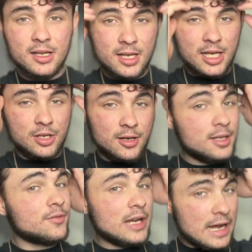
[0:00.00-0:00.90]
and you
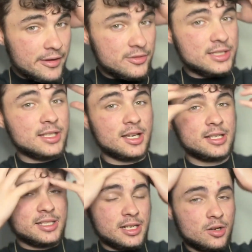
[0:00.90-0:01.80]
even have the
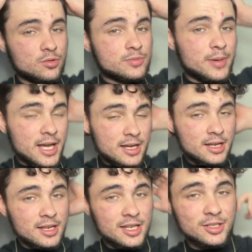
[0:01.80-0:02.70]
sides and it goes back
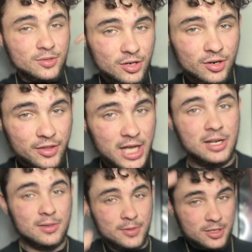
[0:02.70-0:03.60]
and you curl that
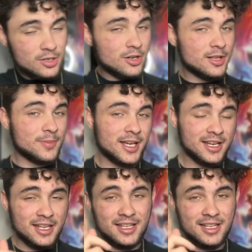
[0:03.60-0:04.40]
up and you curl it back.